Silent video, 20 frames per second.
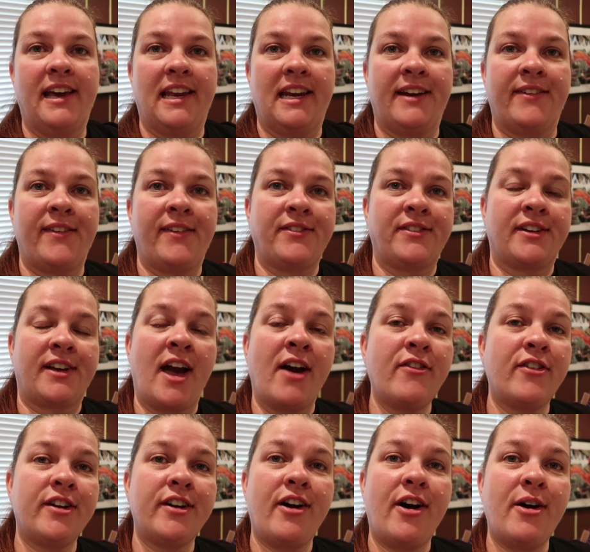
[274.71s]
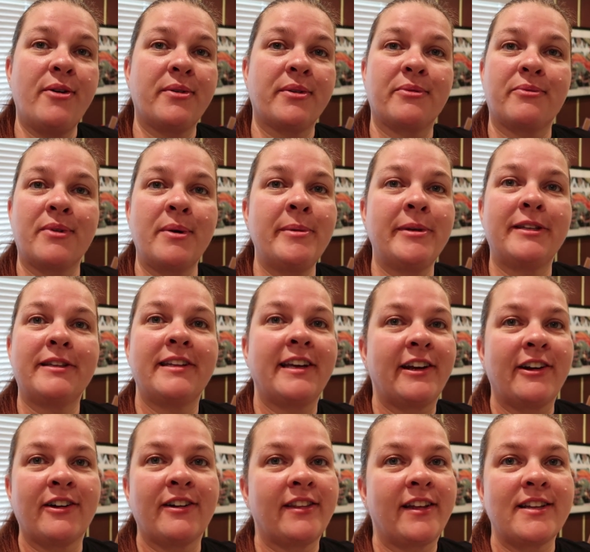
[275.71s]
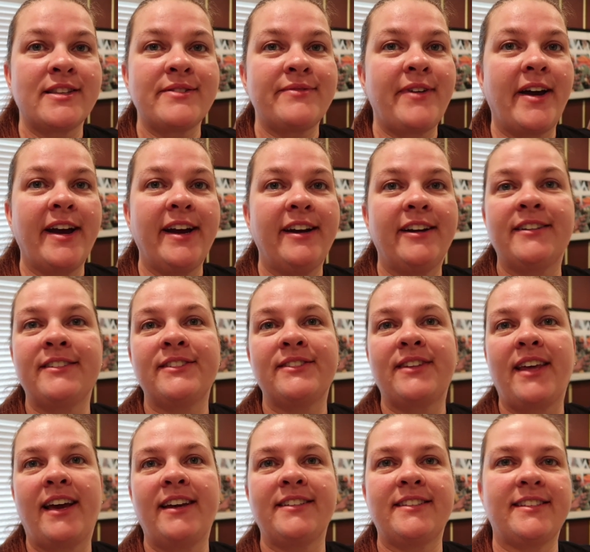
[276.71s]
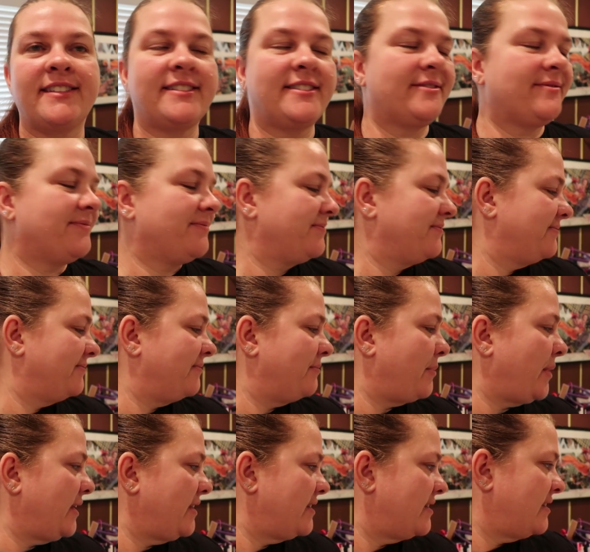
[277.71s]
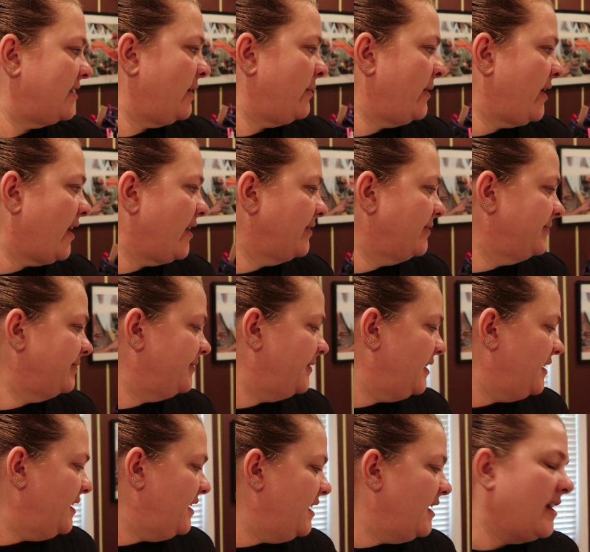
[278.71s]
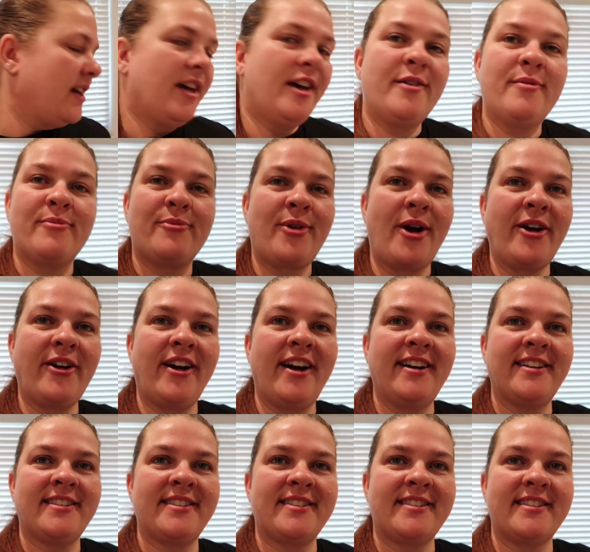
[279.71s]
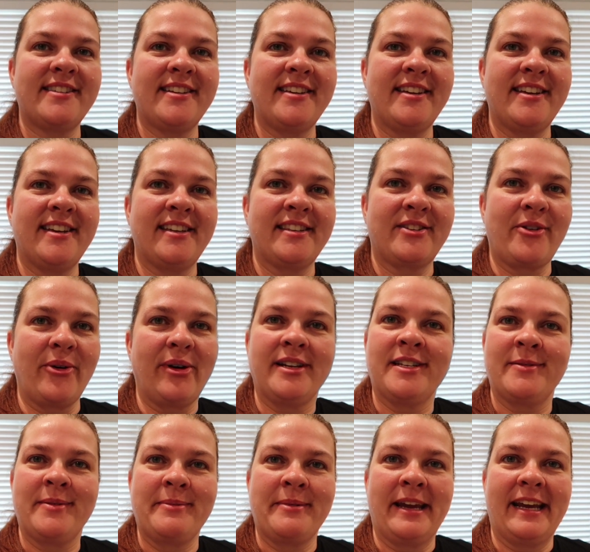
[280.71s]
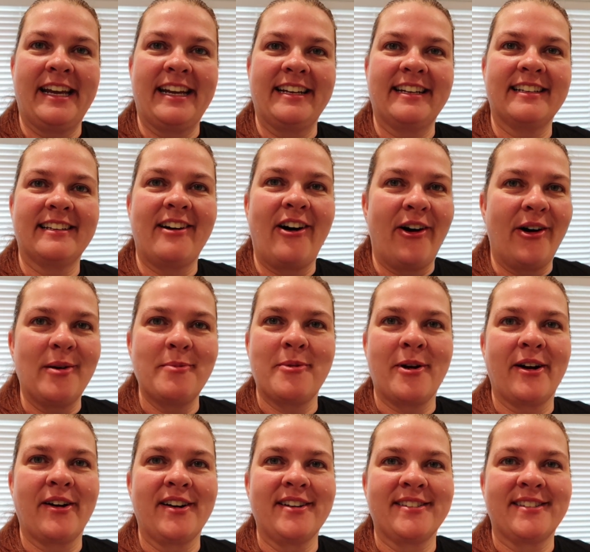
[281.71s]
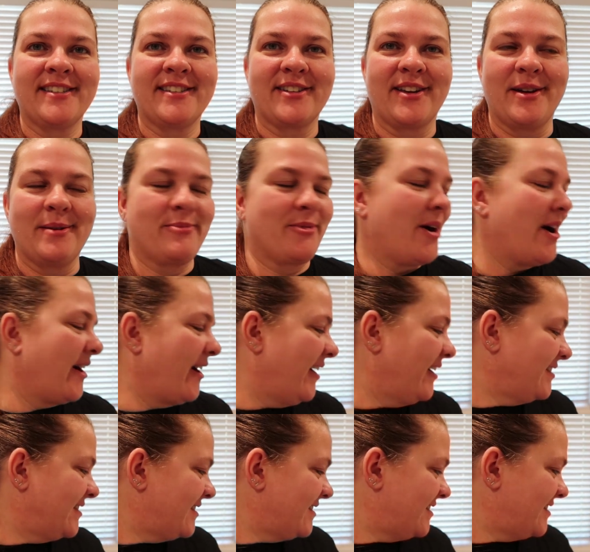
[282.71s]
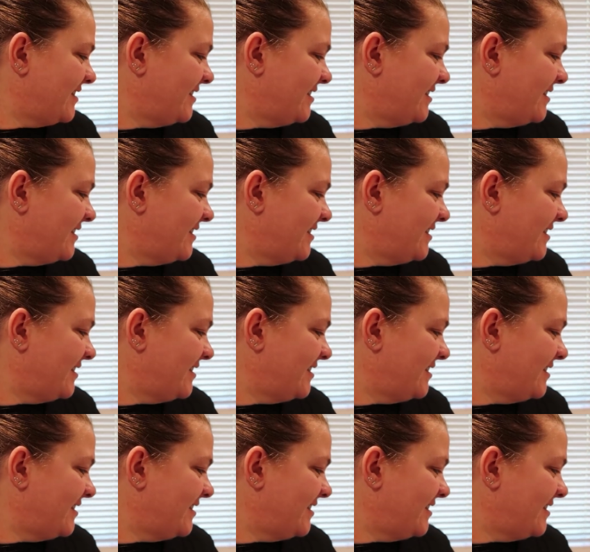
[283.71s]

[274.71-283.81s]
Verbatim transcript: And I have to cover it all with ribbon later, that's fine, I'll do that. But here we are. Progress is going to be made. All progress is good progress.